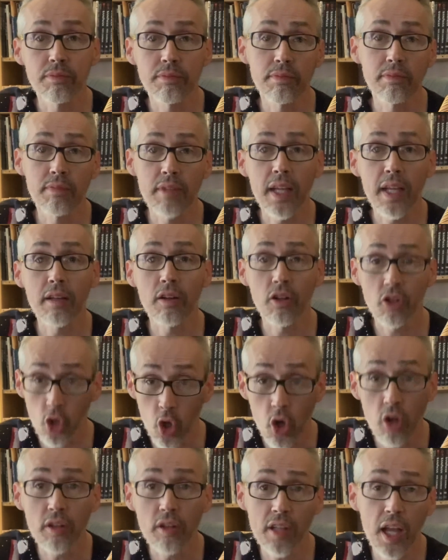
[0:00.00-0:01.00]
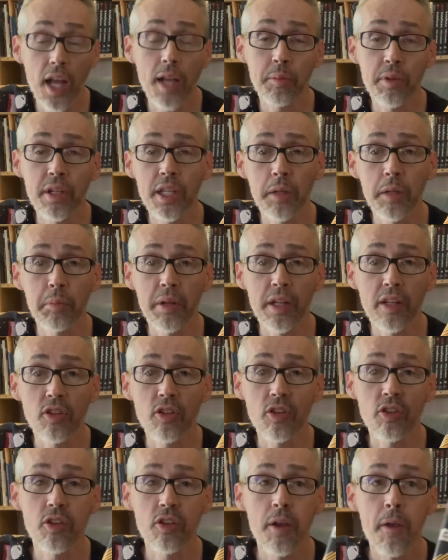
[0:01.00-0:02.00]
take a long time to get
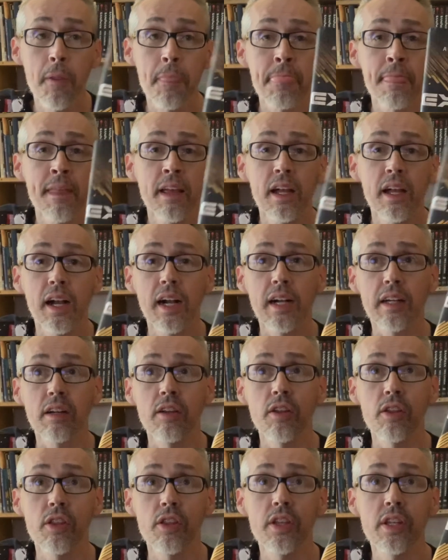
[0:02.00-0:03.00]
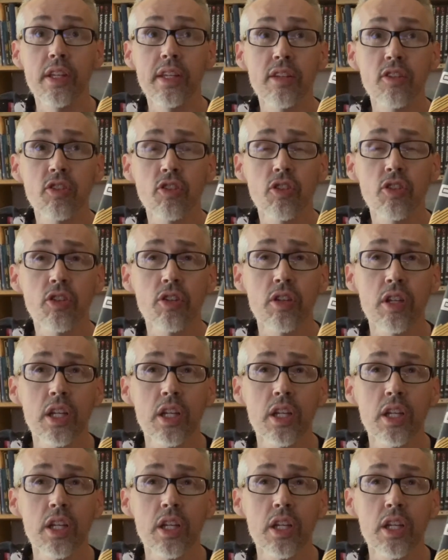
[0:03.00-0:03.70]
places. This